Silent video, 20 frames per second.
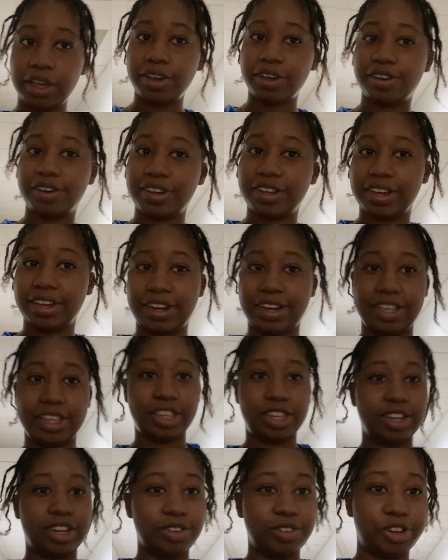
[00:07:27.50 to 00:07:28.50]
Okay guys,
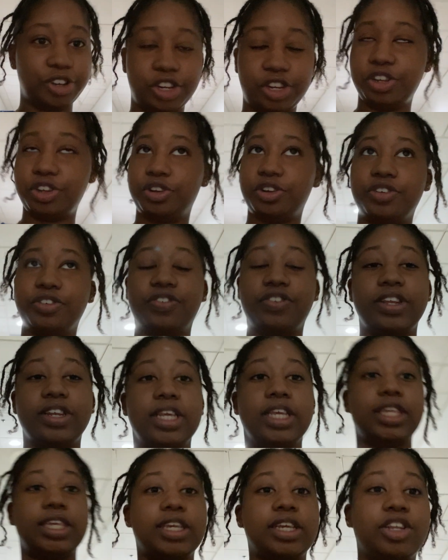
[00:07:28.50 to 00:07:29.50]
so I reached the
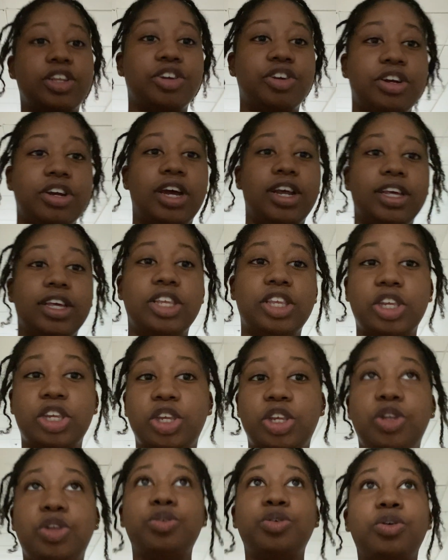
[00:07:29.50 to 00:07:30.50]
fitness center and
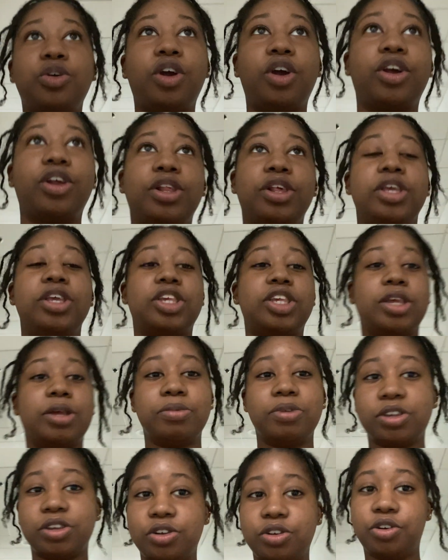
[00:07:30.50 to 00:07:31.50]
it's too early, so I'm
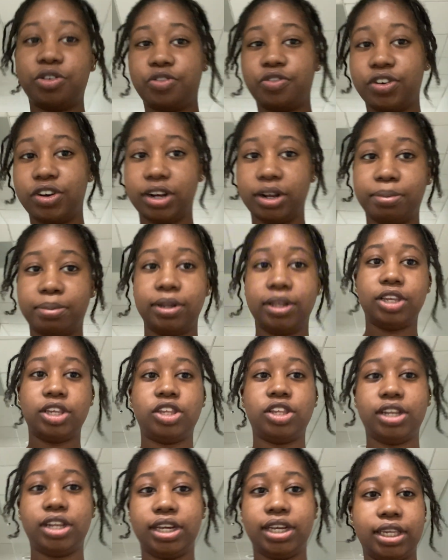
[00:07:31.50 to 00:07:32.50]
just gonna go find a place
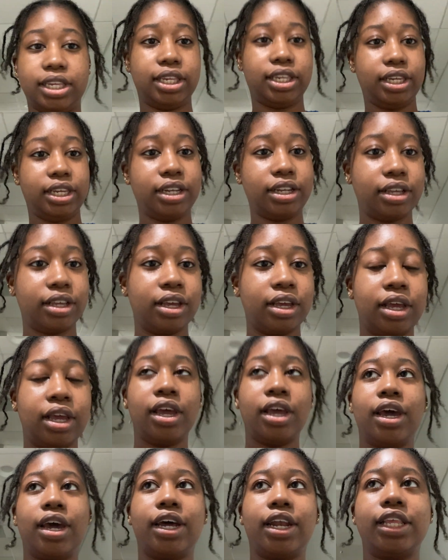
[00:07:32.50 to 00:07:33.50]
to like sit,
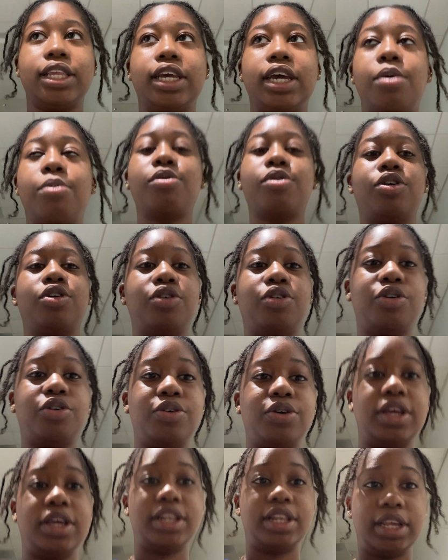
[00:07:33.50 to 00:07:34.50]
and I think I'm gonna go
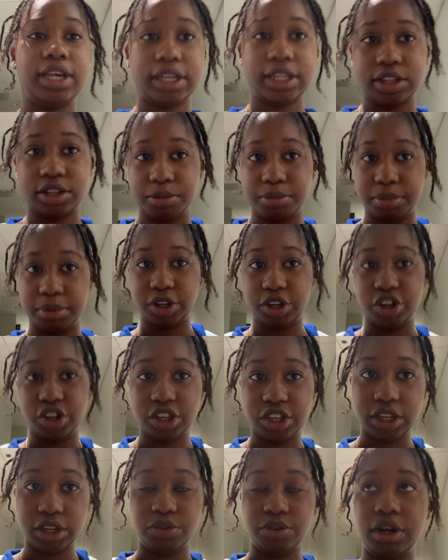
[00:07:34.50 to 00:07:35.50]
in like the
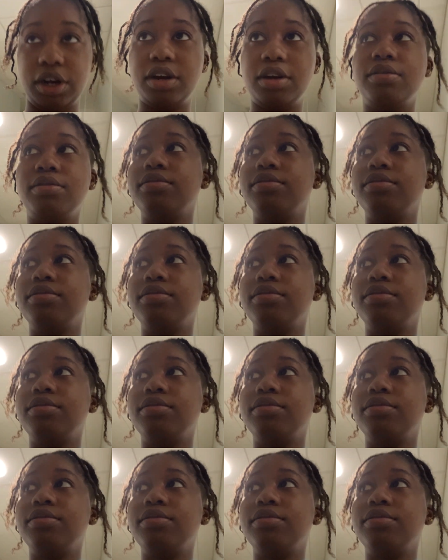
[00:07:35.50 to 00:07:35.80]
bleachers area,